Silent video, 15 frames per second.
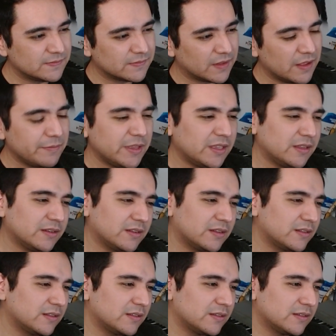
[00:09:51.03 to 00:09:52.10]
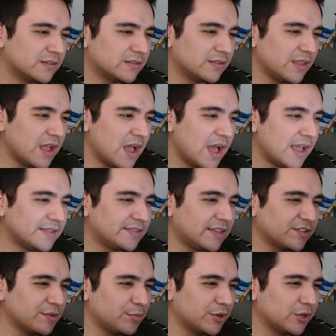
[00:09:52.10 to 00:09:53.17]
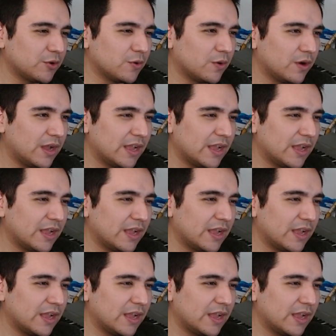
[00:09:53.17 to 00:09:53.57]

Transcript: I mean, nah, it's actually pretty cool.